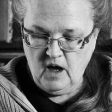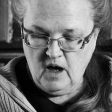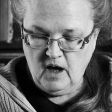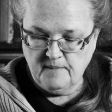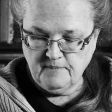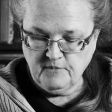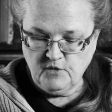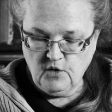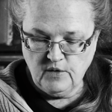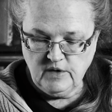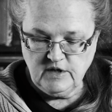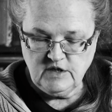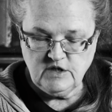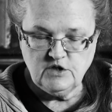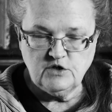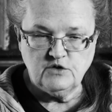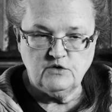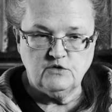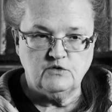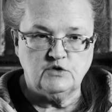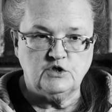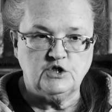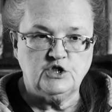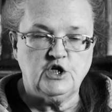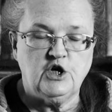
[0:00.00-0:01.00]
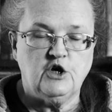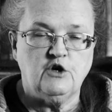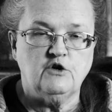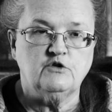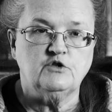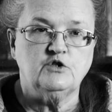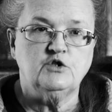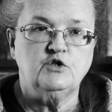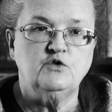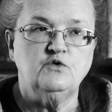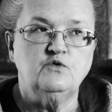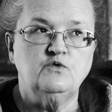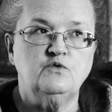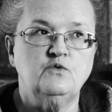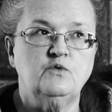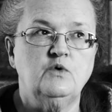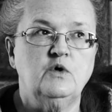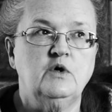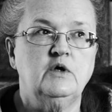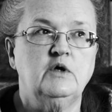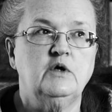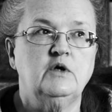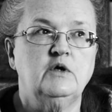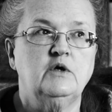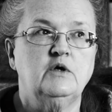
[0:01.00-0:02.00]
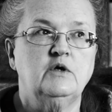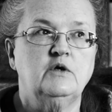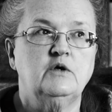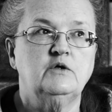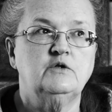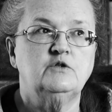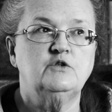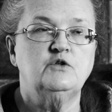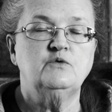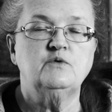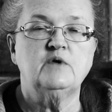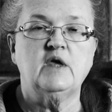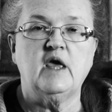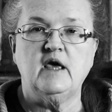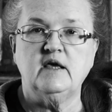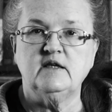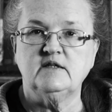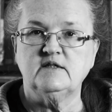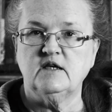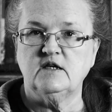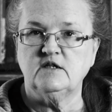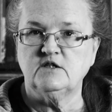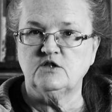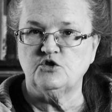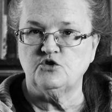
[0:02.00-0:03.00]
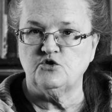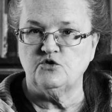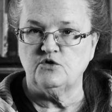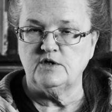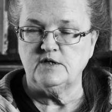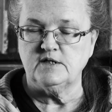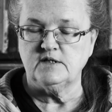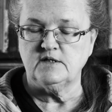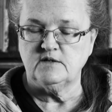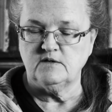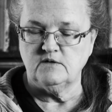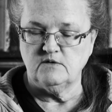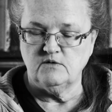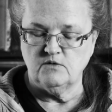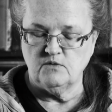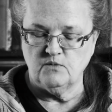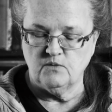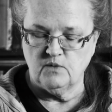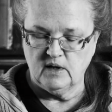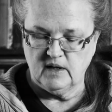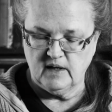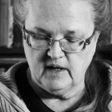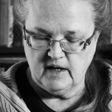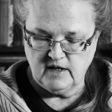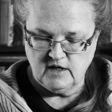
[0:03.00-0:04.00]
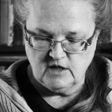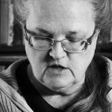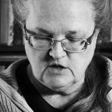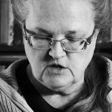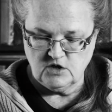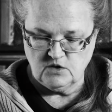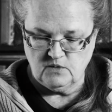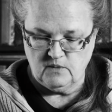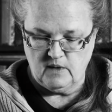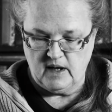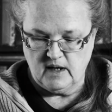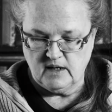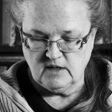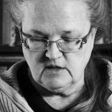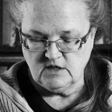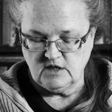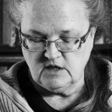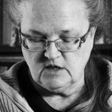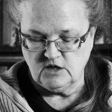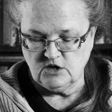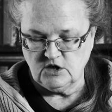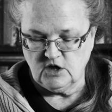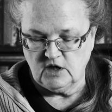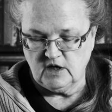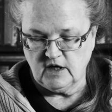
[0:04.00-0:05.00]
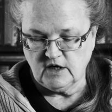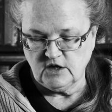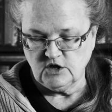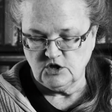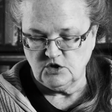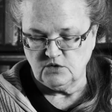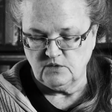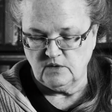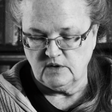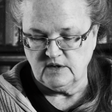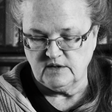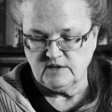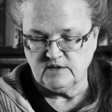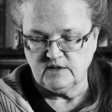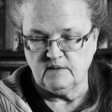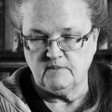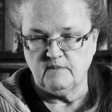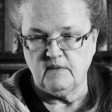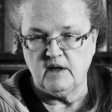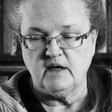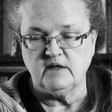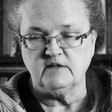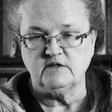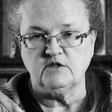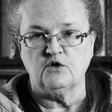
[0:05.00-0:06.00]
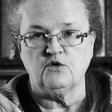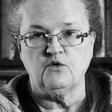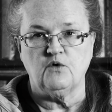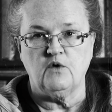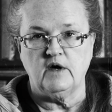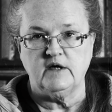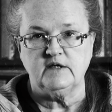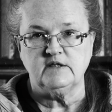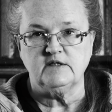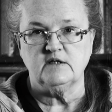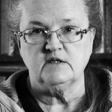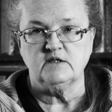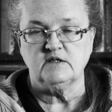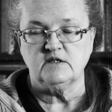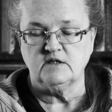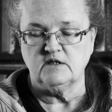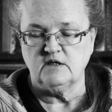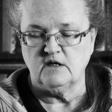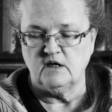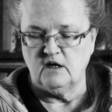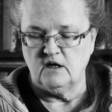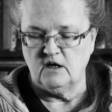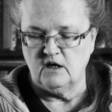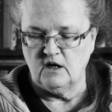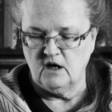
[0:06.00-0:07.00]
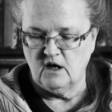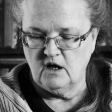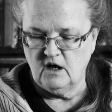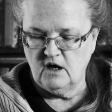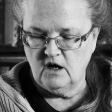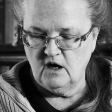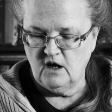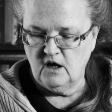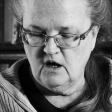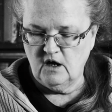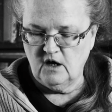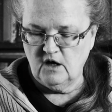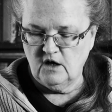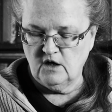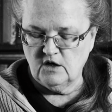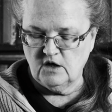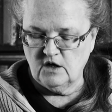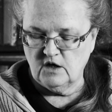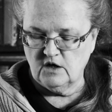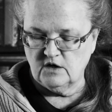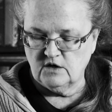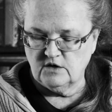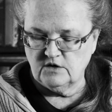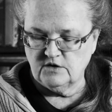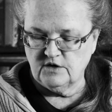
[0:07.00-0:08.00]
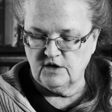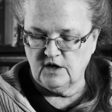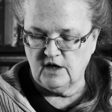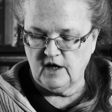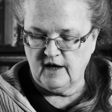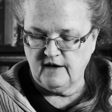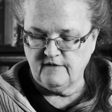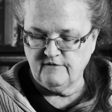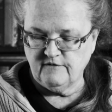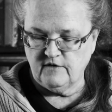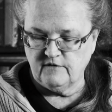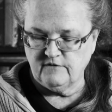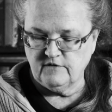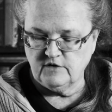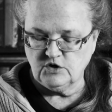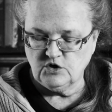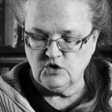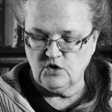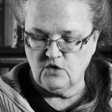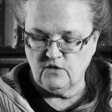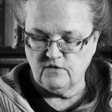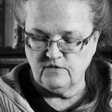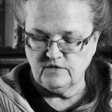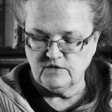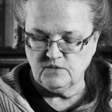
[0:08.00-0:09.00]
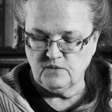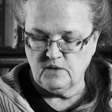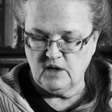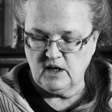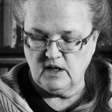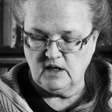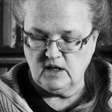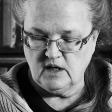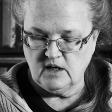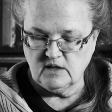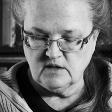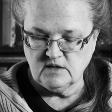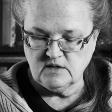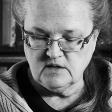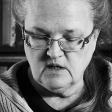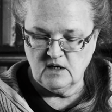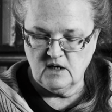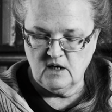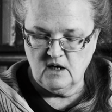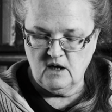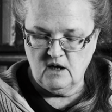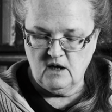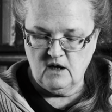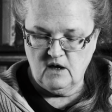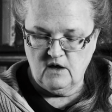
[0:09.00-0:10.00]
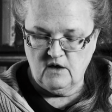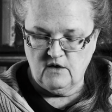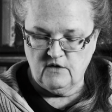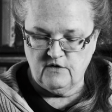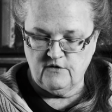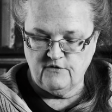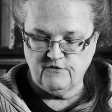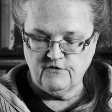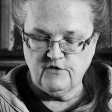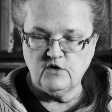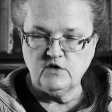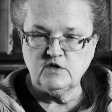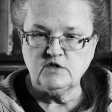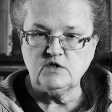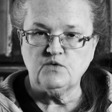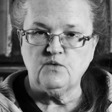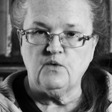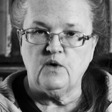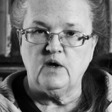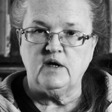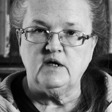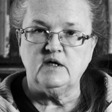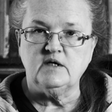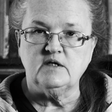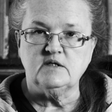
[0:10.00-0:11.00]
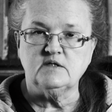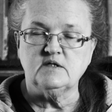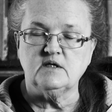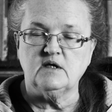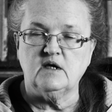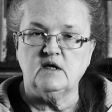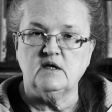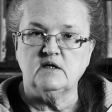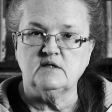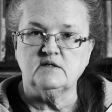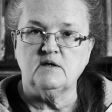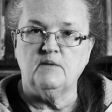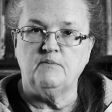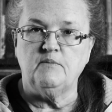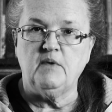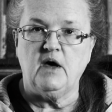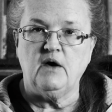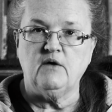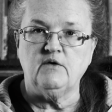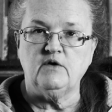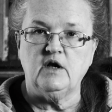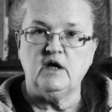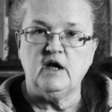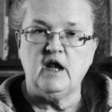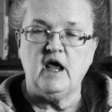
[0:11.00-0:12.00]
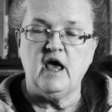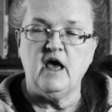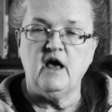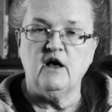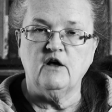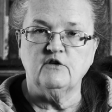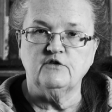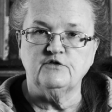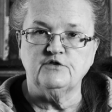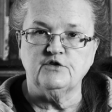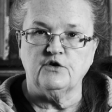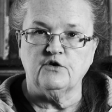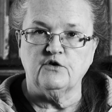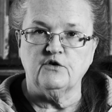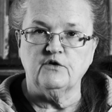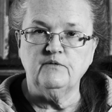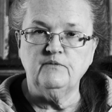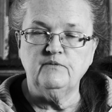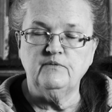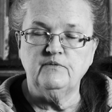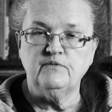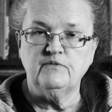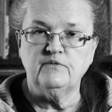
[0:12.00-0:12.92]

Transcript: I'm going to share two, two case histories related to anti-intellectualism as a crisis in uh, the life of a Jehovah's Witness. The first one is, is about an elder